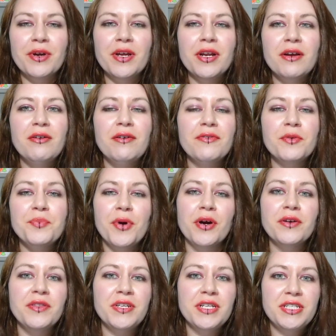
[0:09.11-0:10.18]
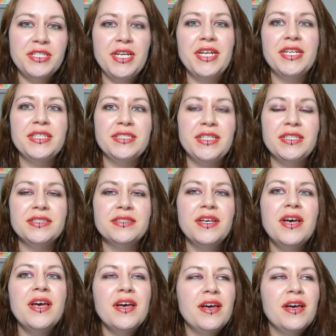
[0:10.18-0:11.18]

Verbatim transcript: We're going to go over parthenogenesis.